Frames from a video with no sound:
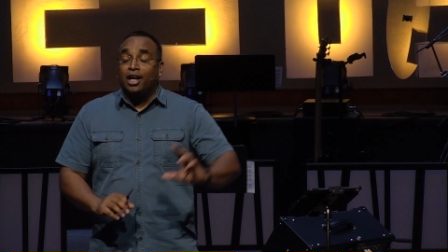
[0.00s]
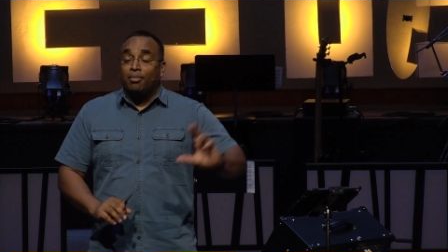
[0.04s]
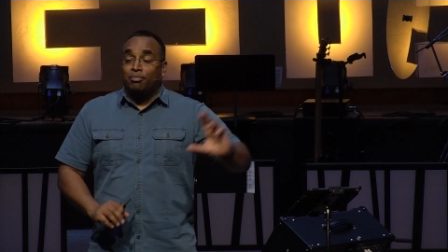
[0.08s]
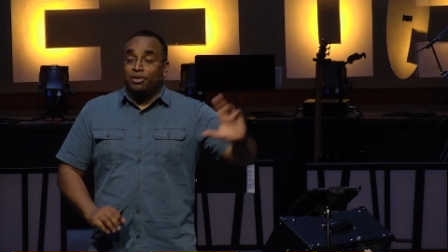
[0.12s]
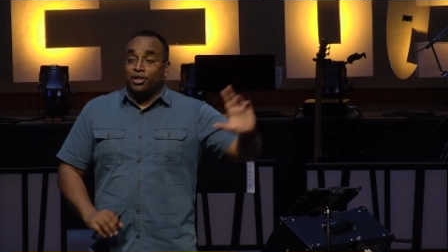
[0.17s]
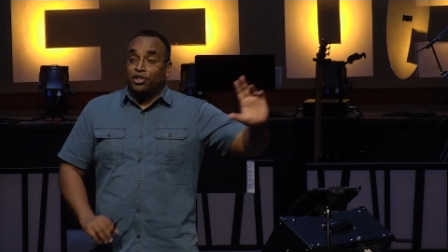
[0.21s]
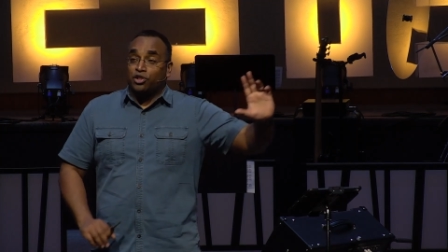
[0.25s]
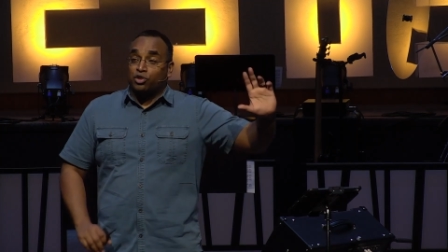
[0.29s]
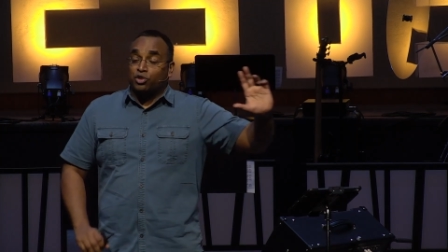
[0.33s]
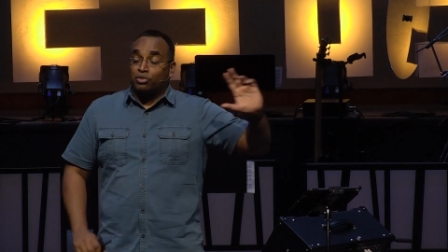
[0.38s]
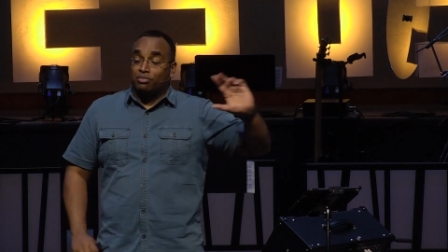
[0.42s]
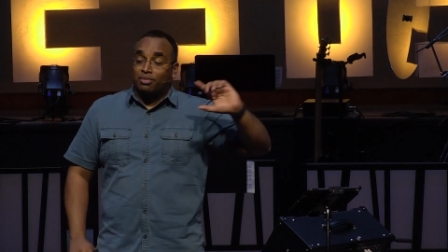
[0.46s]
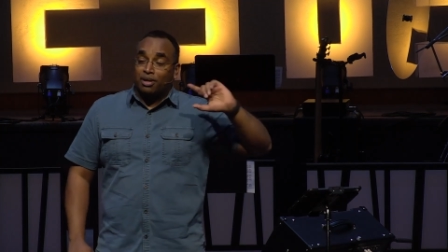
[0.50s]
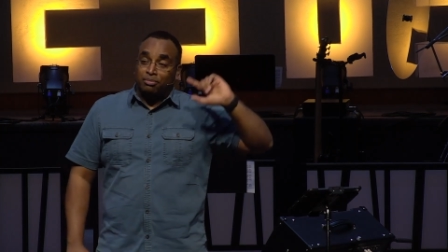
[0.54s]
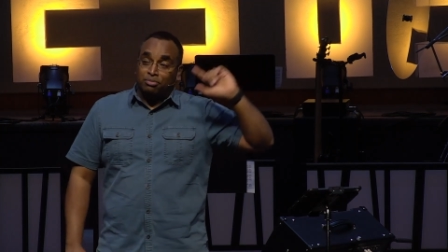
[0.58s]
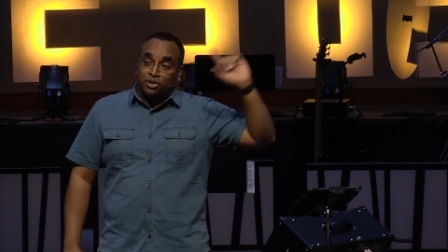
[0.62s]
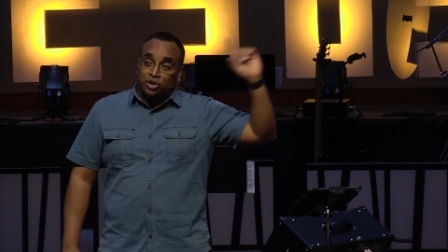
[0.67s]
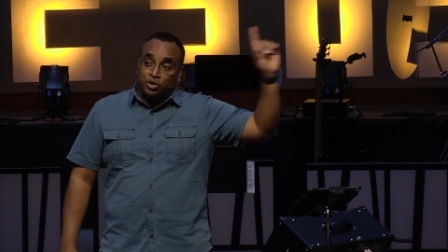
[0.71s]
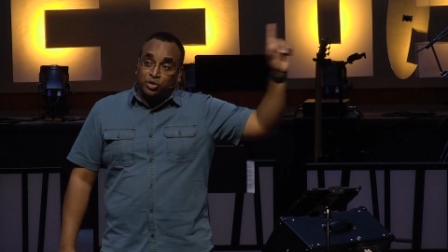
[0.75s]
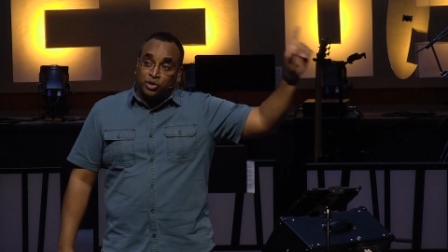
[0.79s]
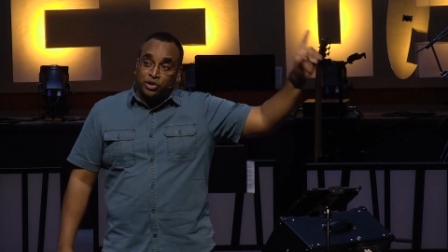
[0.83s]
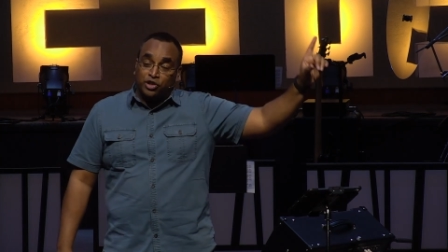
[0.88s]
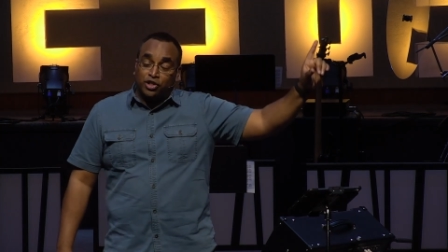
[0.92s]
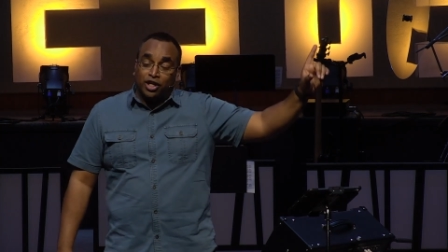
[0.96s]
Because
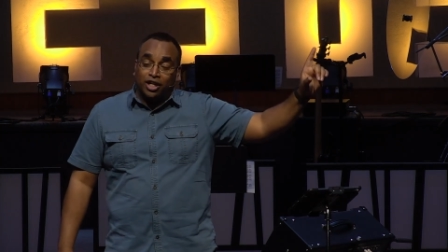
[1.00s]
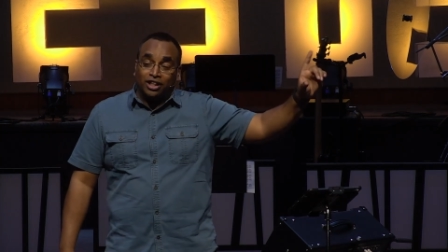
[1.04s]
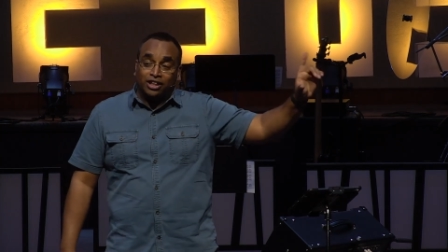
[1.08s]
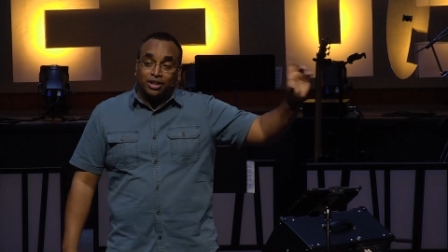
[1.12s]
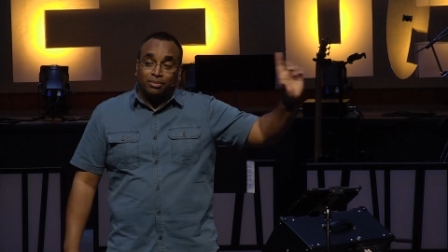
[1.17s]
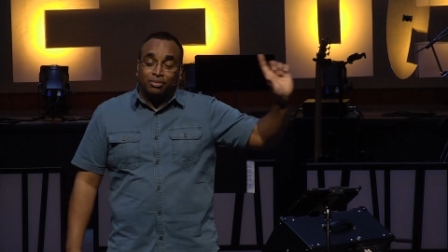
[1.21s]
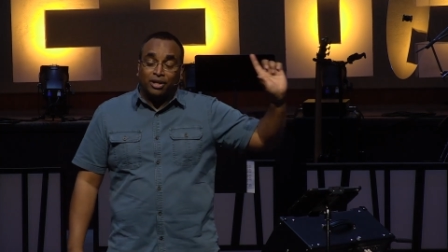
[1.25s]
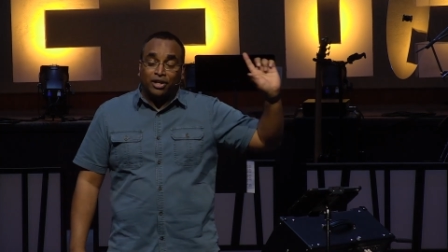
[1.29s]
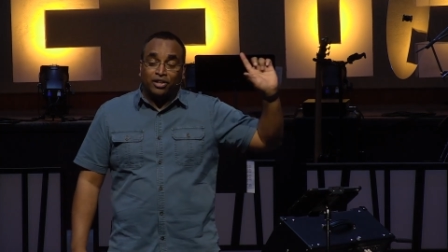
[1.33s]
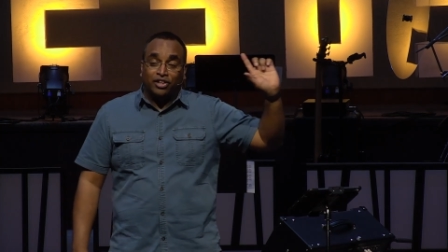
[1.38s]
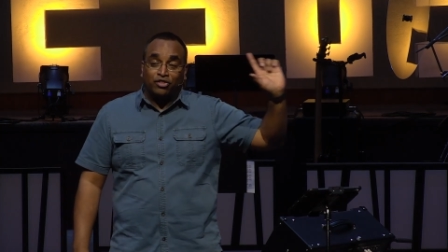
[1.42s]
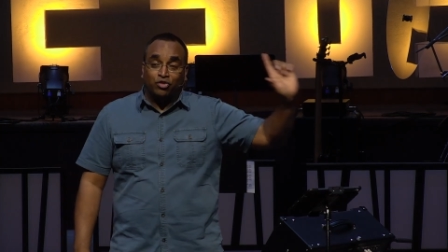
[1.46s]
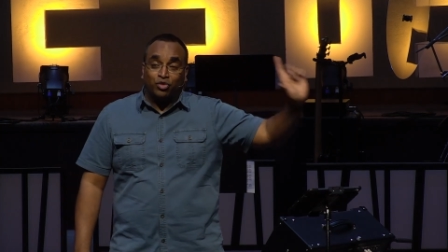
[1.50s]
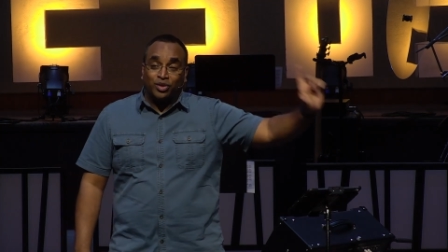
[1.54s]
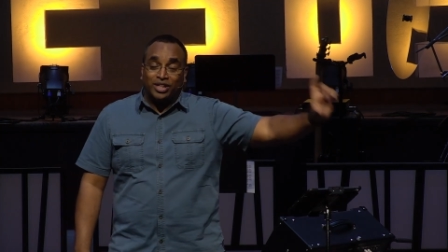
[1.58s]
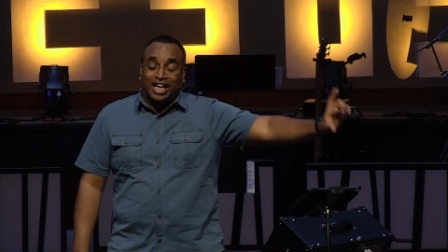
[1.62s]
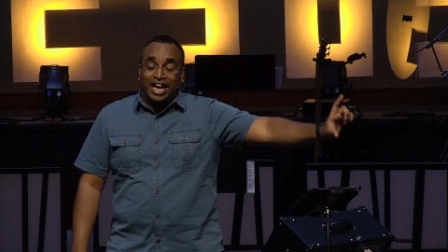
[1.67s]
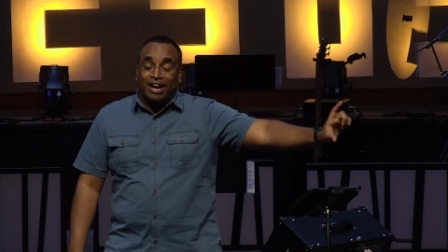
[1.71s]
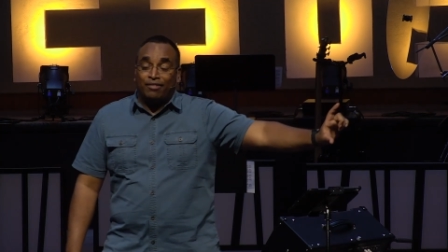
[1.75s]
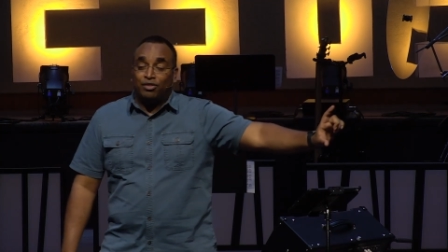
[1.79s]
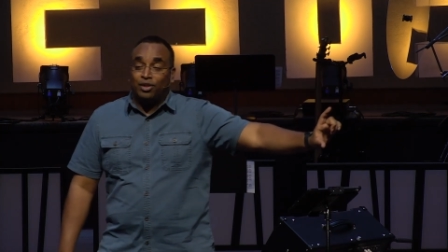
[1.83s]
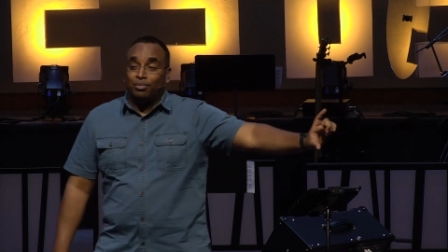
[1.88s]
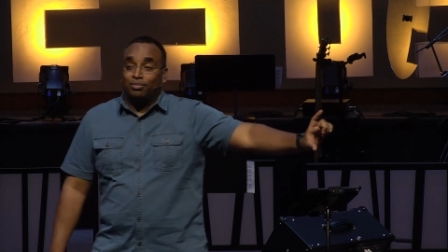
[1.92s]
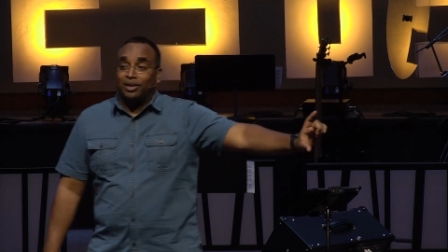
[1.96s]
remember, as we talked about, if we have the